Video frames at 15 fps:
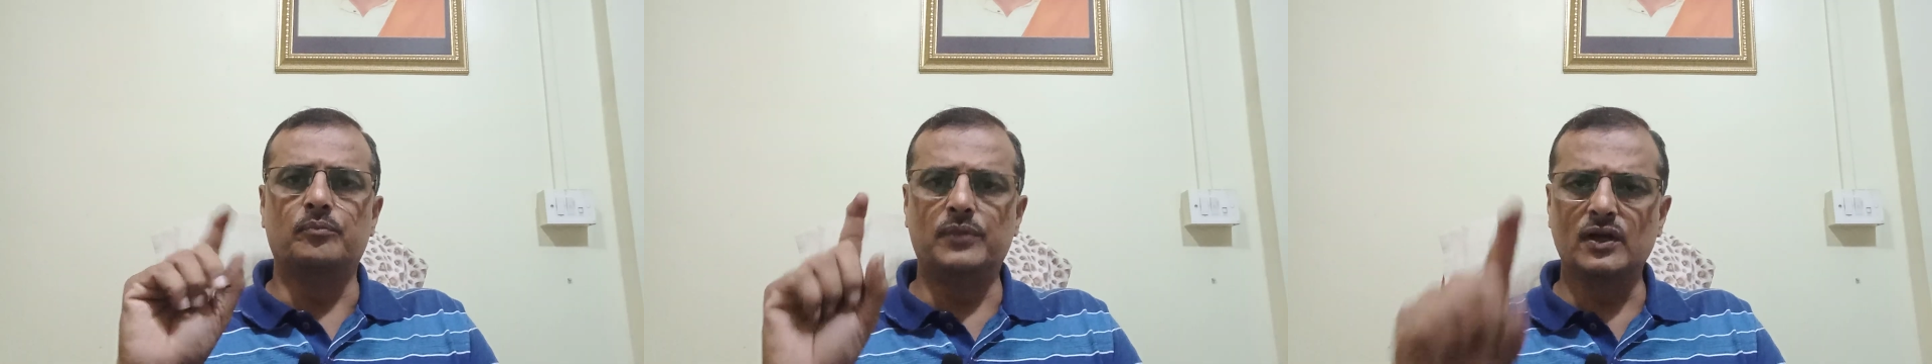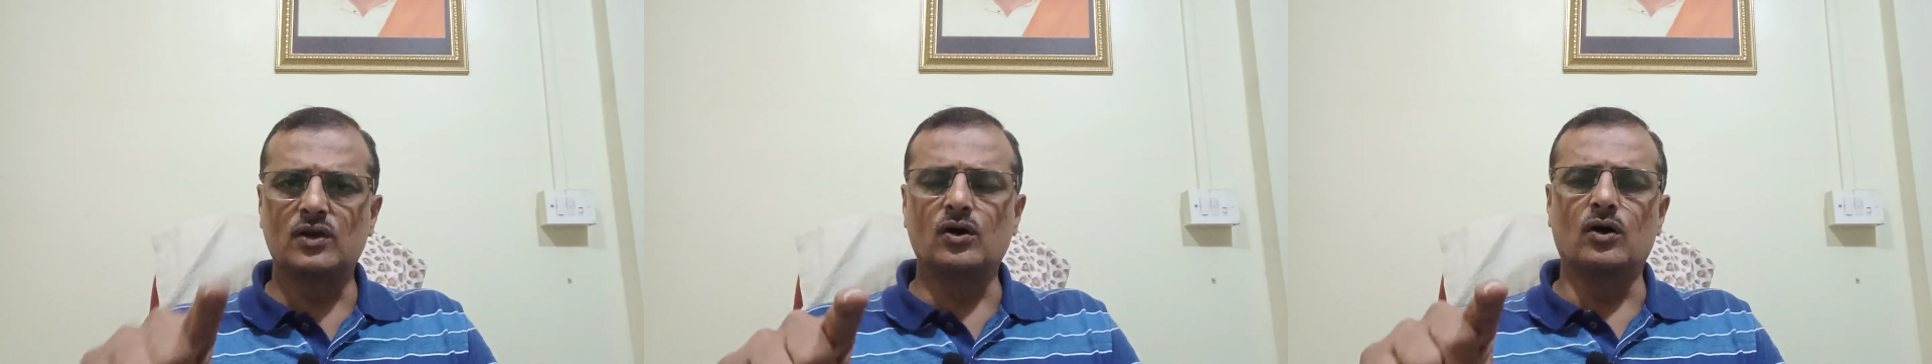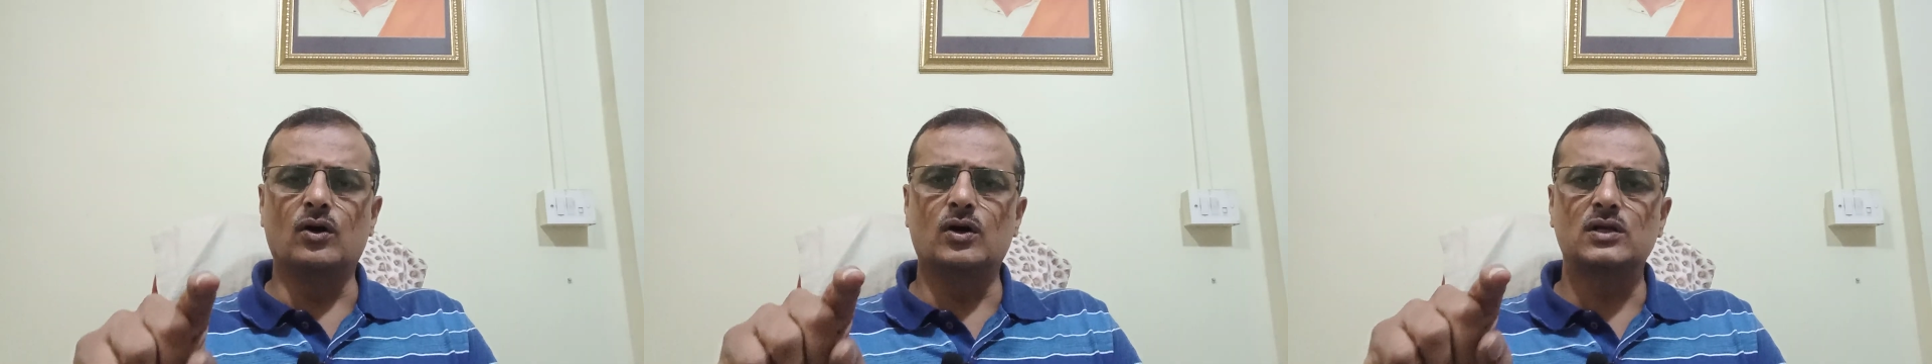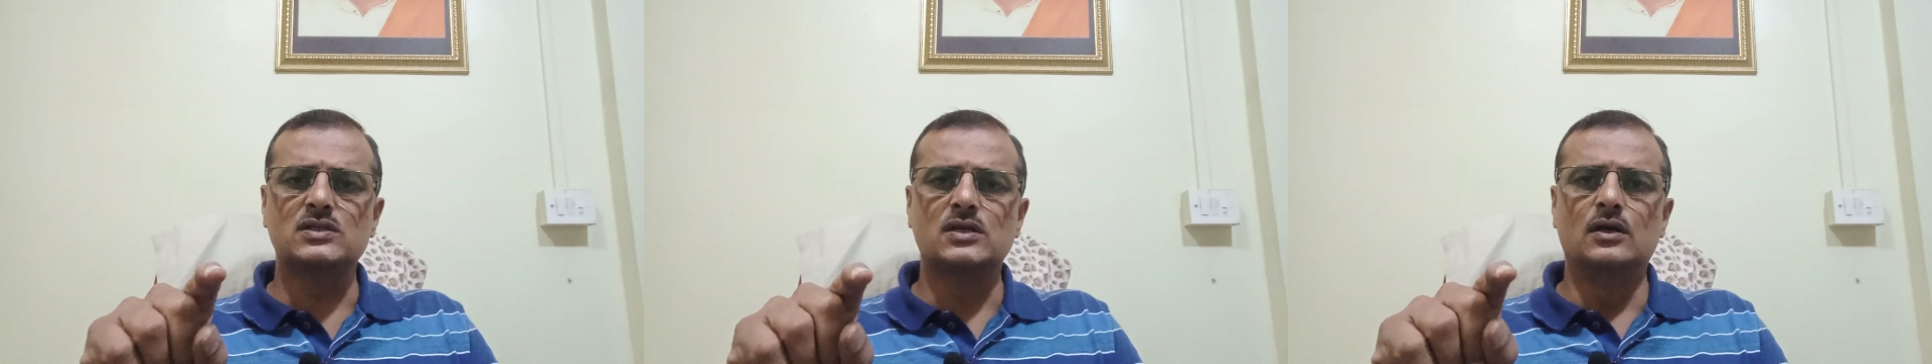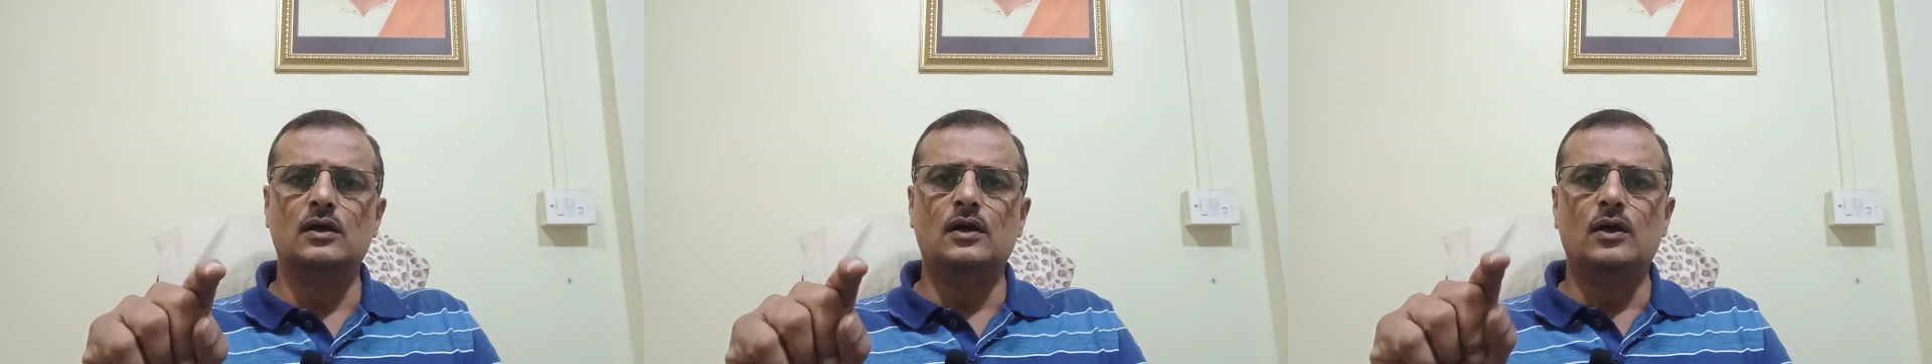
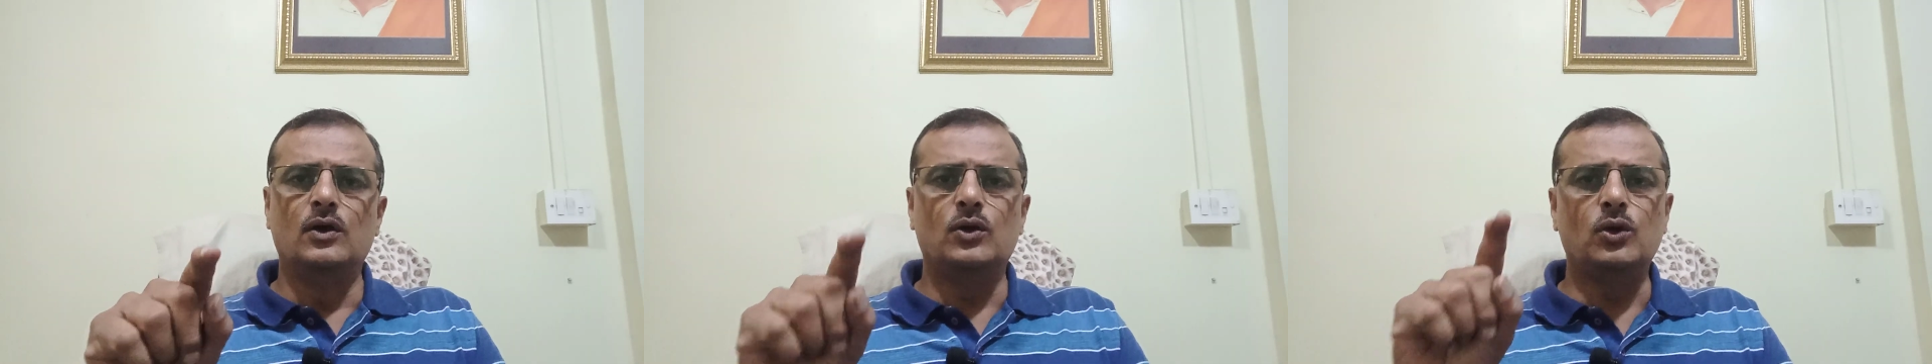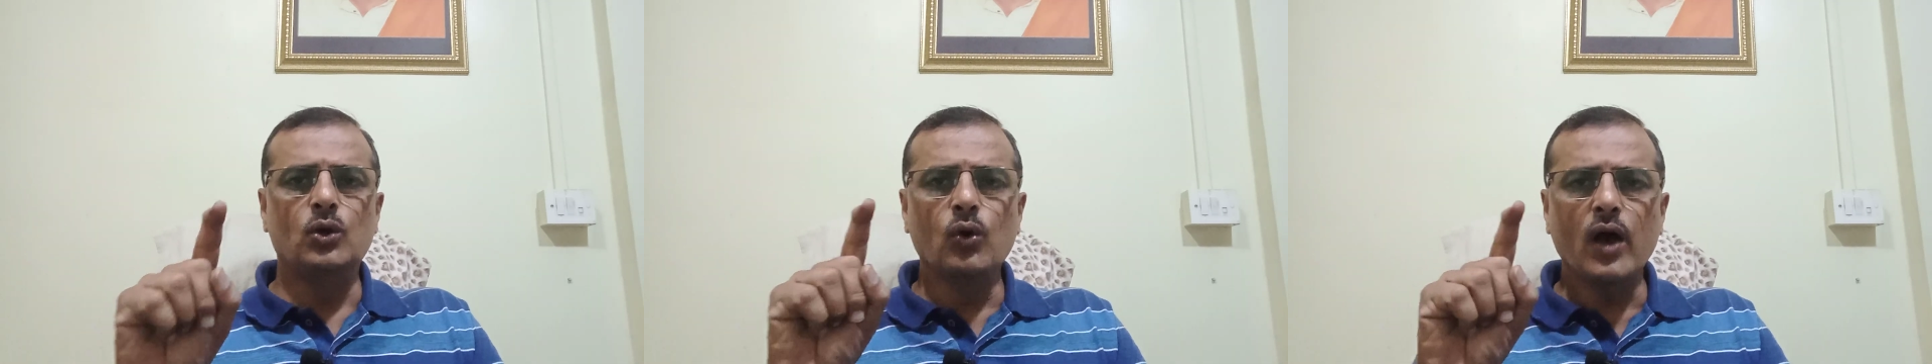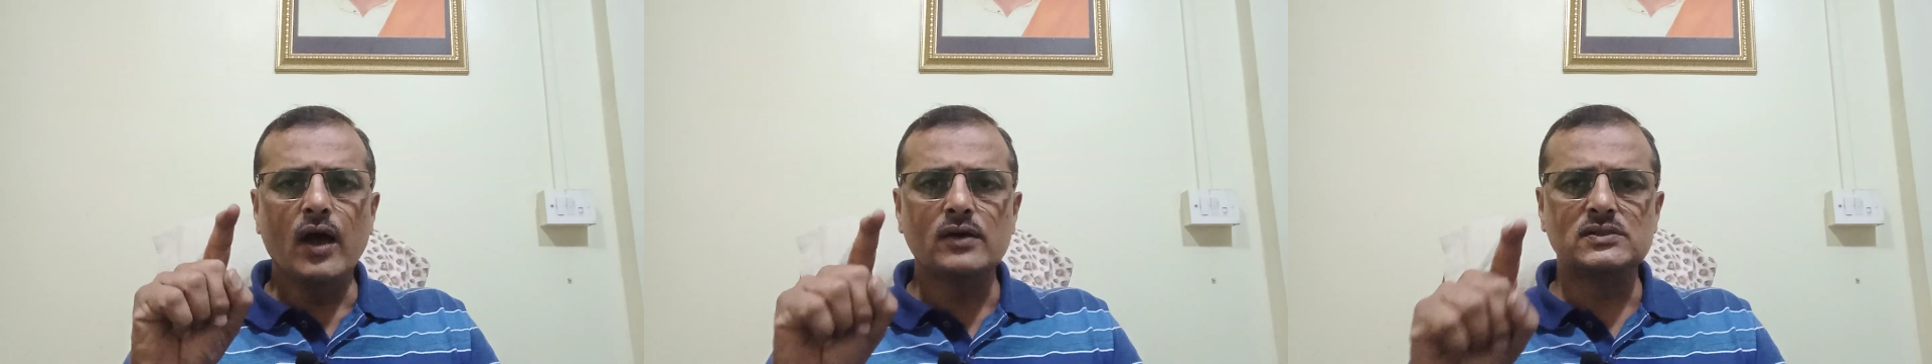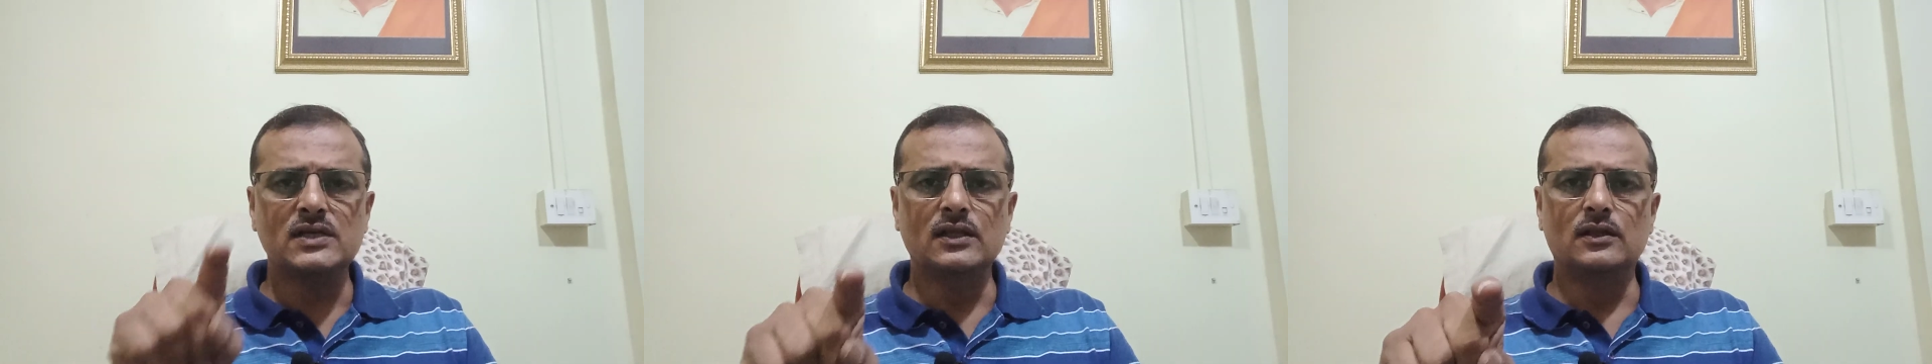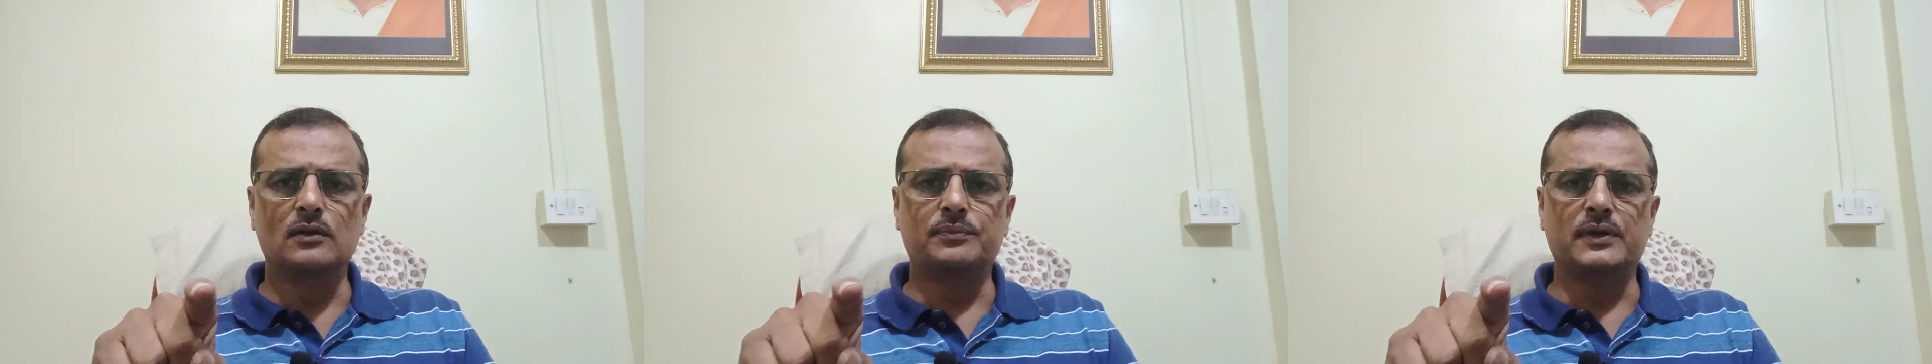because you have
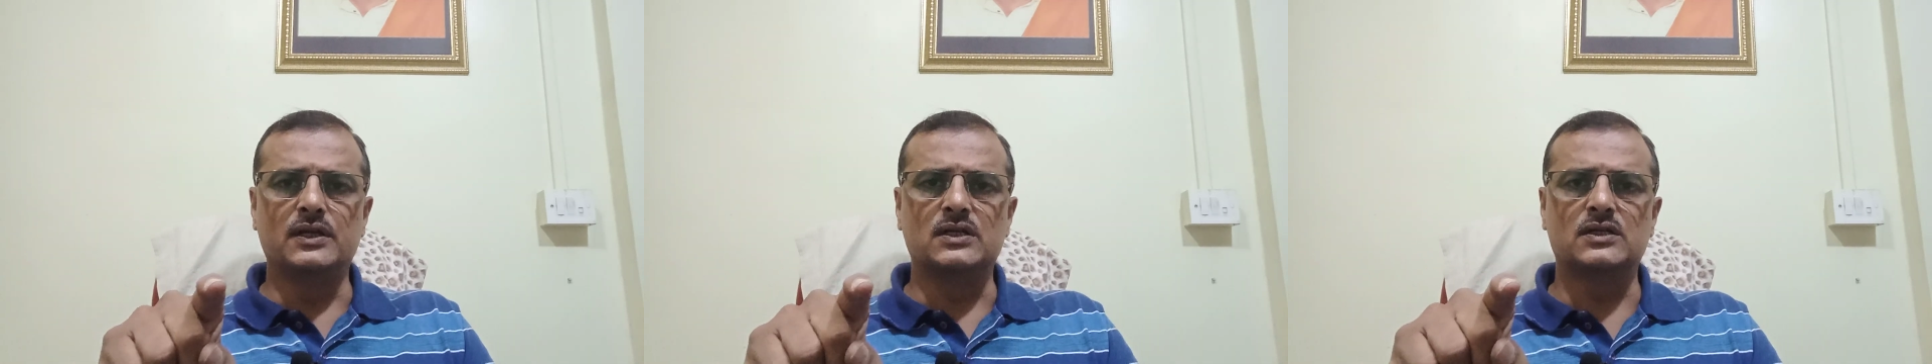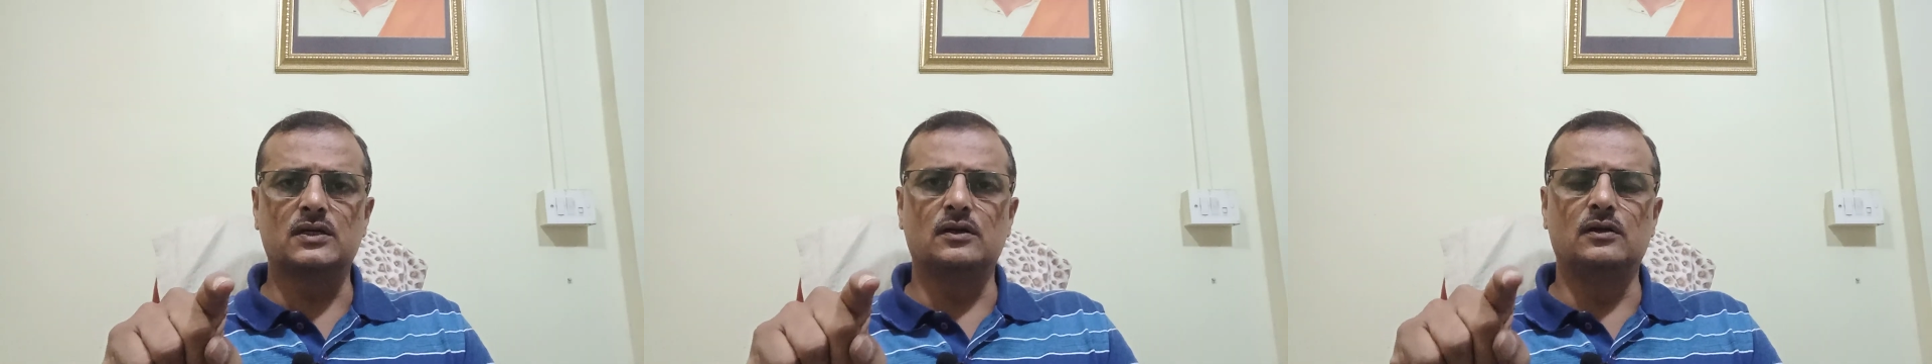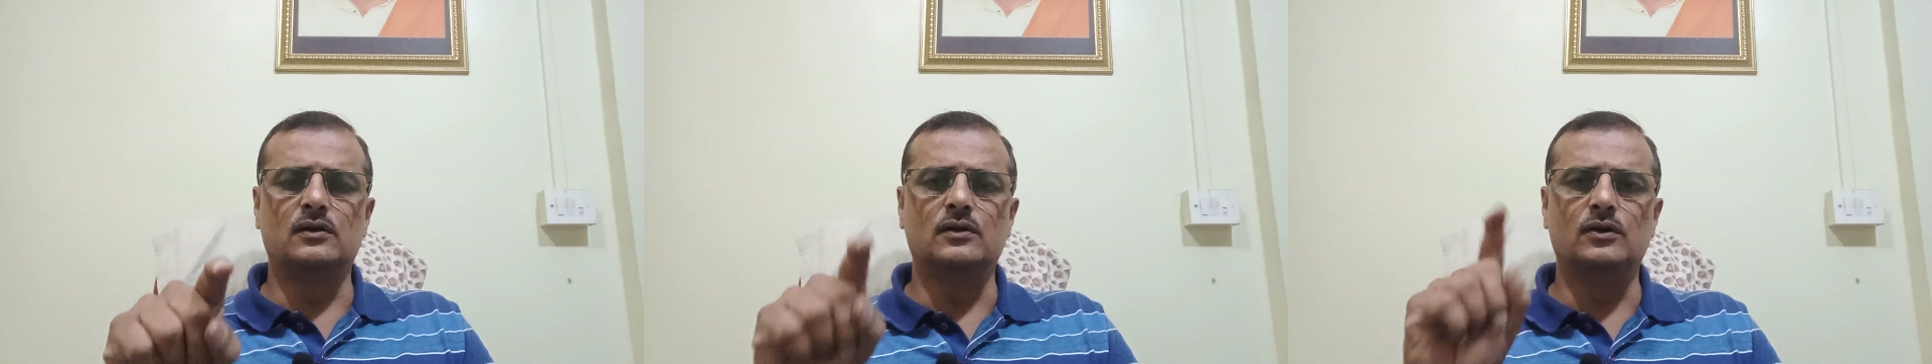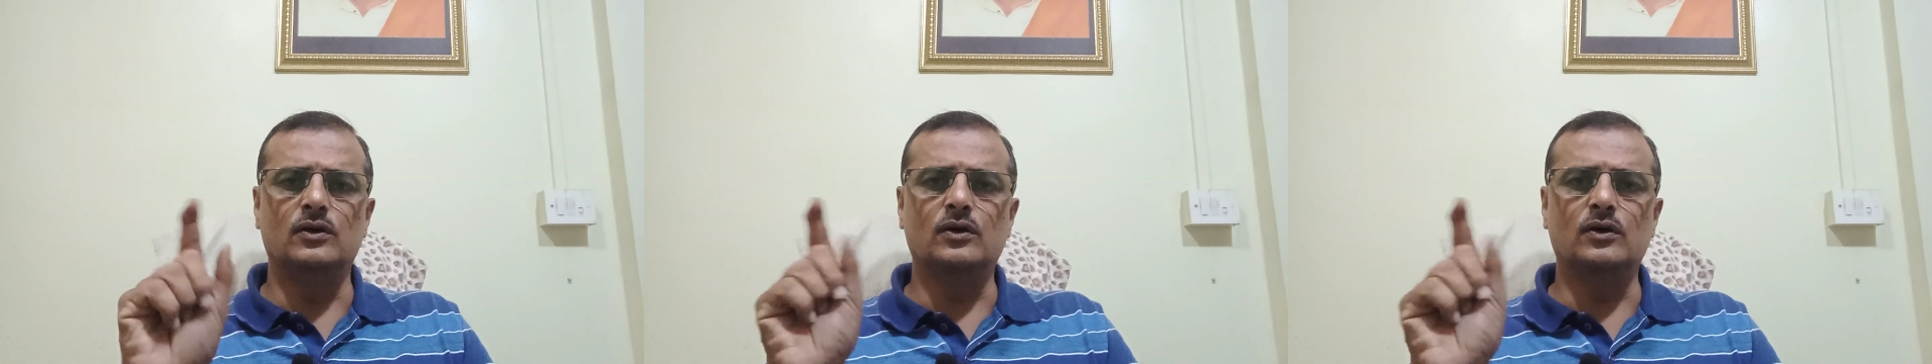seen the patient,